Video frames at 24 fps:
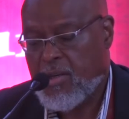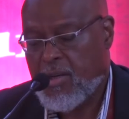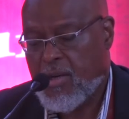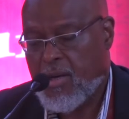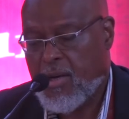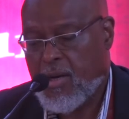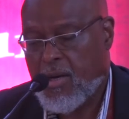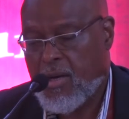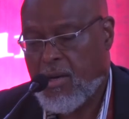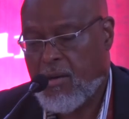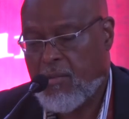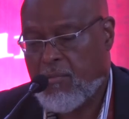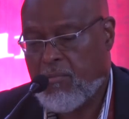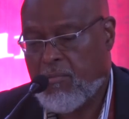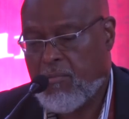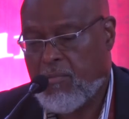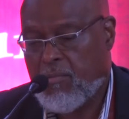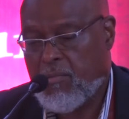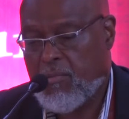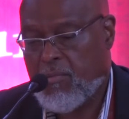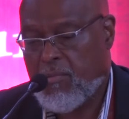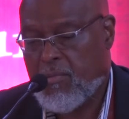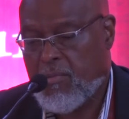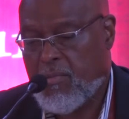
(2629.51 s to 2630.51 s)

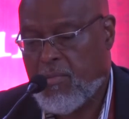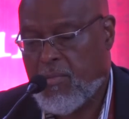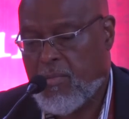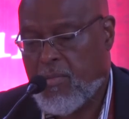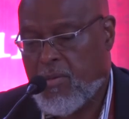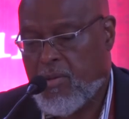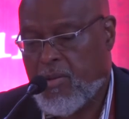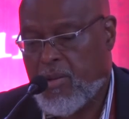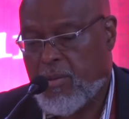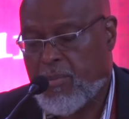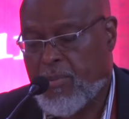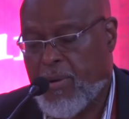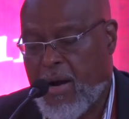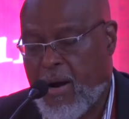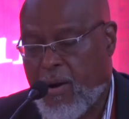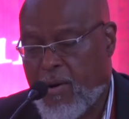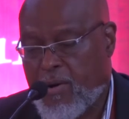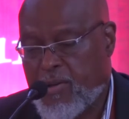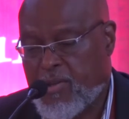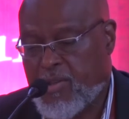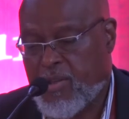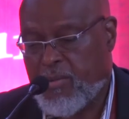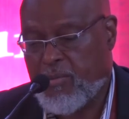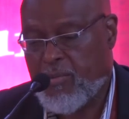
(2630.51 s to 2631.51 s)
the
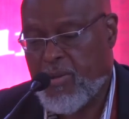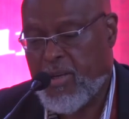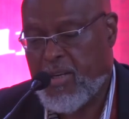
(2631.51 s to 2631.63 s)
powers that